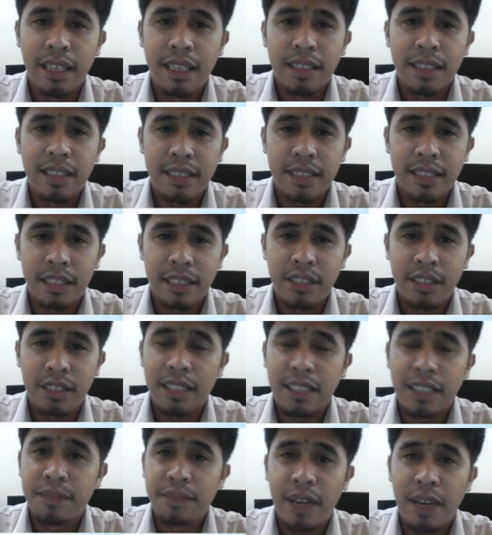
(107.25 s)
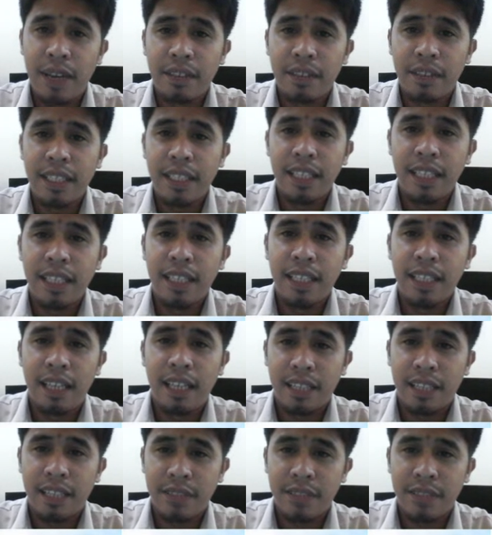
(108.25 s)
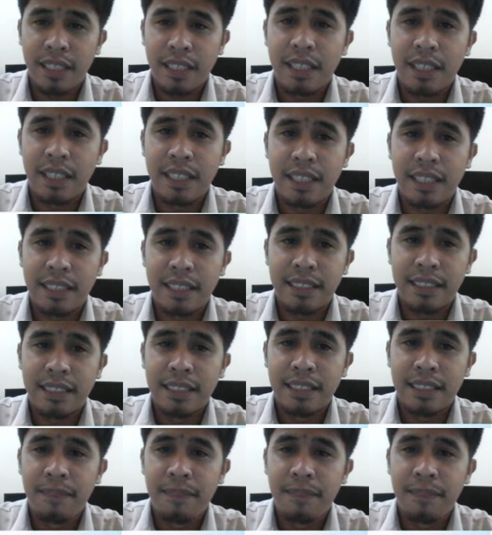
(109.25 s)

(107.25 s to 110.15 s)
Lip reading: such as varying electric currents.